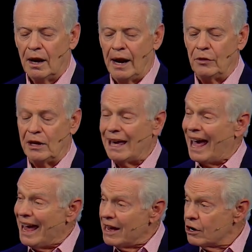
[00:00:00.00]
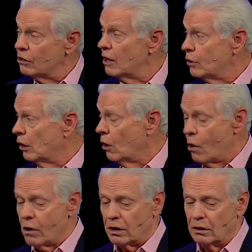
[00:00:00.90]
And the anger of the
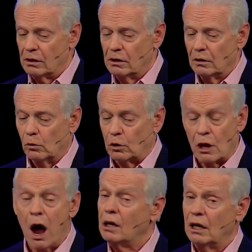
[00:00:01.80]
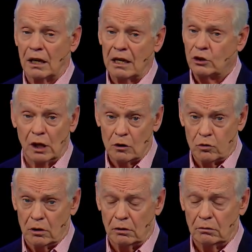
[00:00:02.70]
Lord was hot against
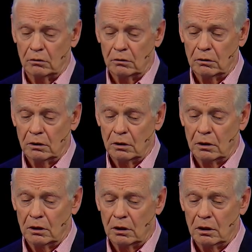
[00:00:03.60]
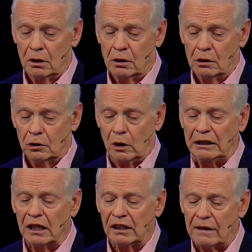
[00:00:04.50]
Israel. So he
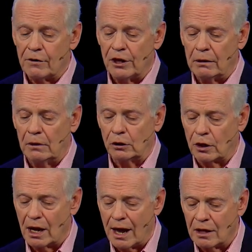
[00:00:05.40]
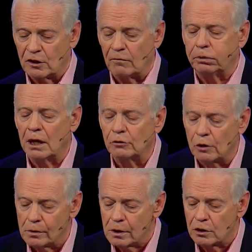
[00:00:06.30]
delivered them into the hands of
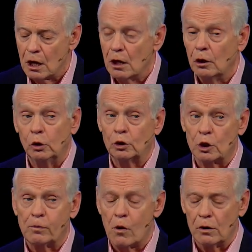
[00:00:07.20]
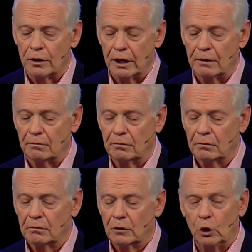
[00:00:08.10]
plunderers who despoiled them.
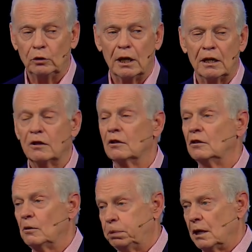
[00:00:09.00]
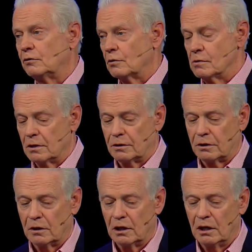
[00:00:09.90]
Who did it? The plunderers.